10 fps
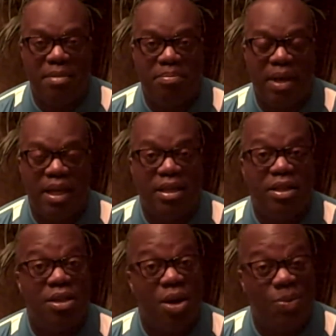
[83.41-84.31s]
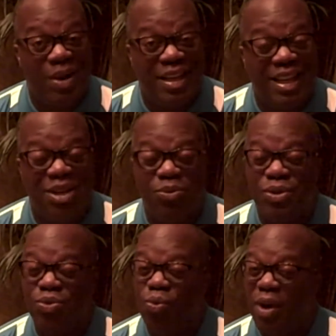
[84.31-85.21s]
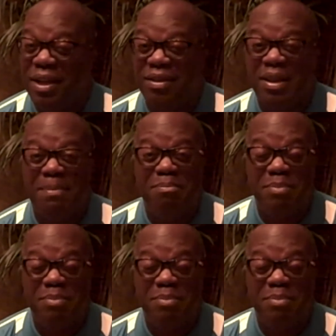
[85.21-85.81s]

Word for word: But you know what? It was one of the